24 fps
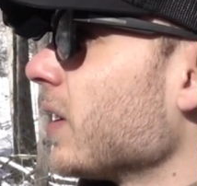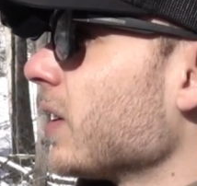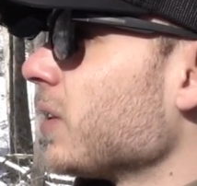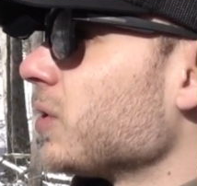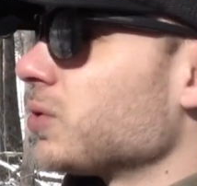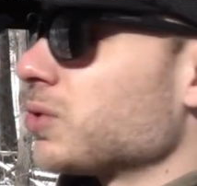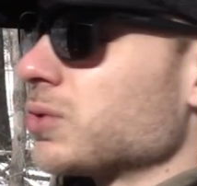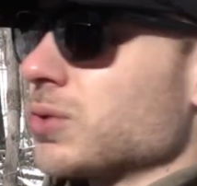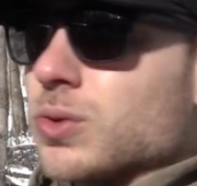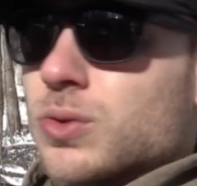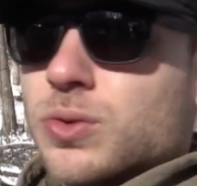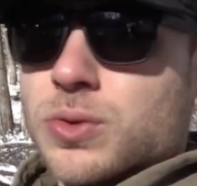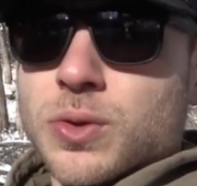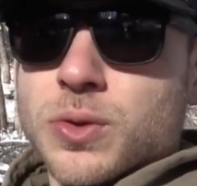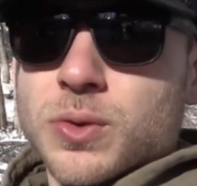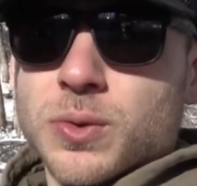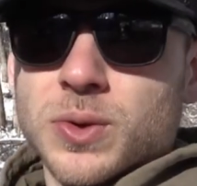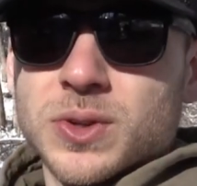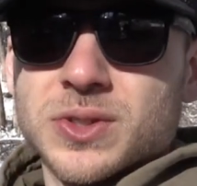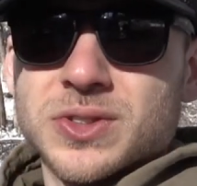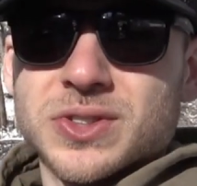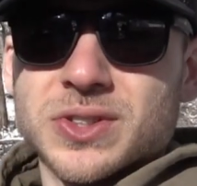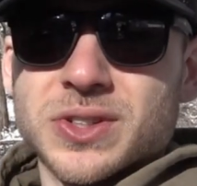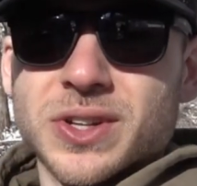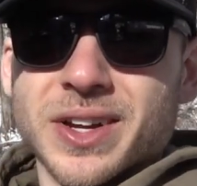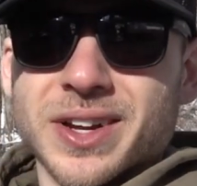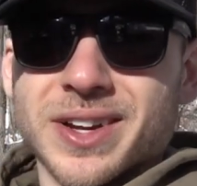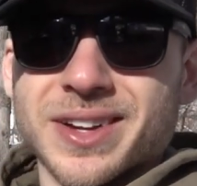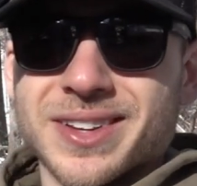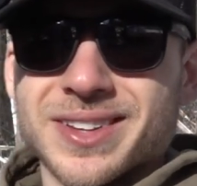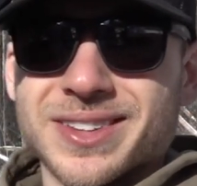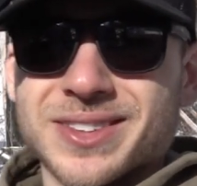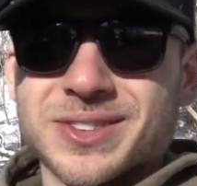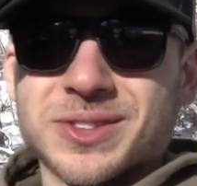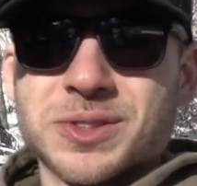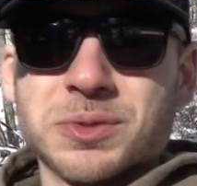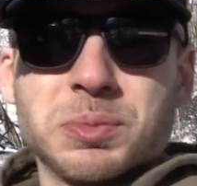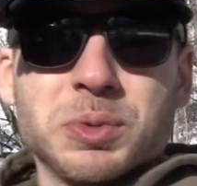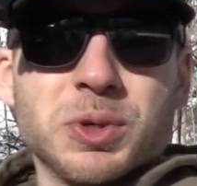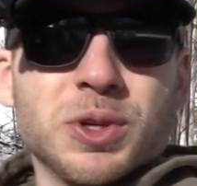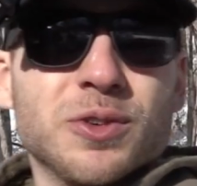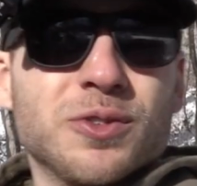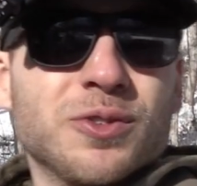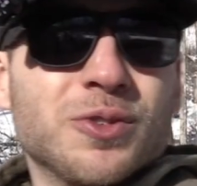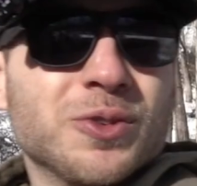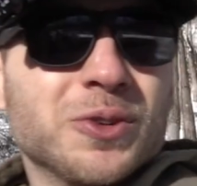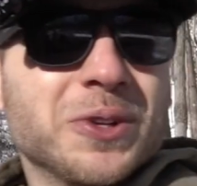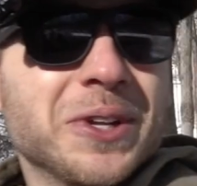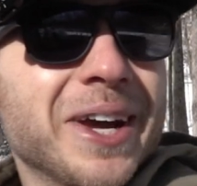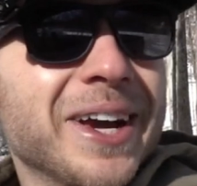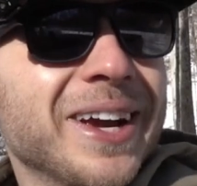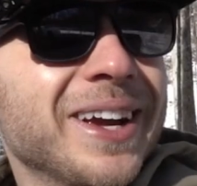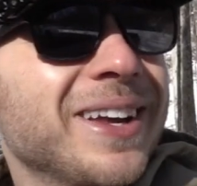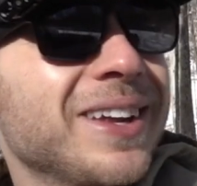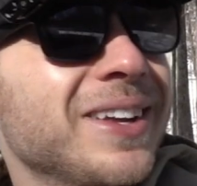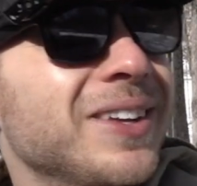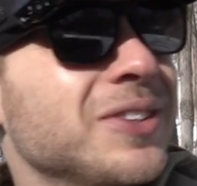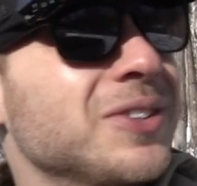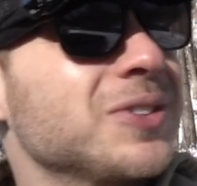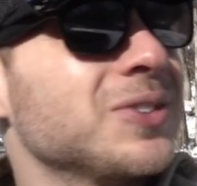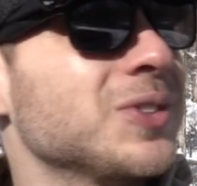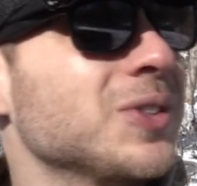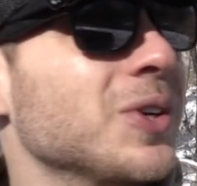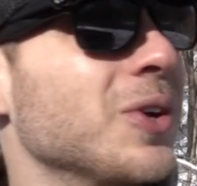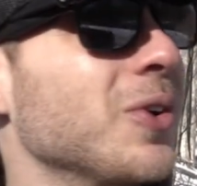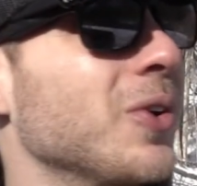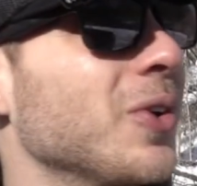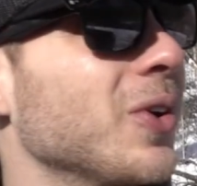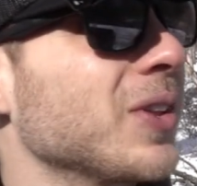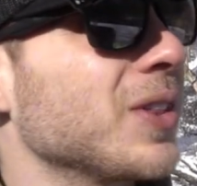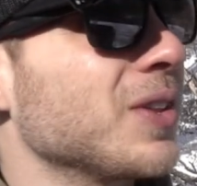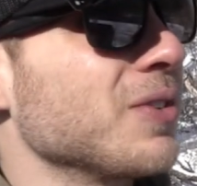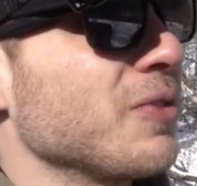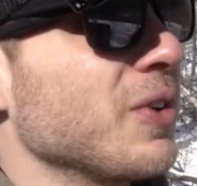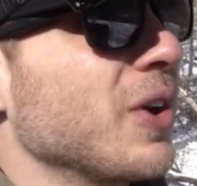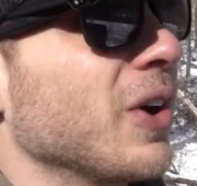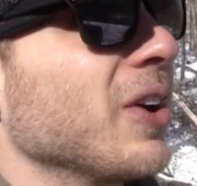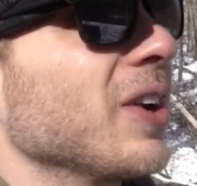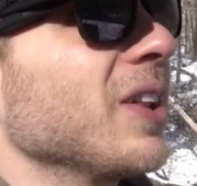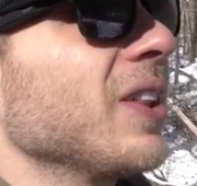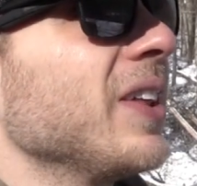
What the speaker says: nice stroll through the woods today. It's a beautiful day, so at the very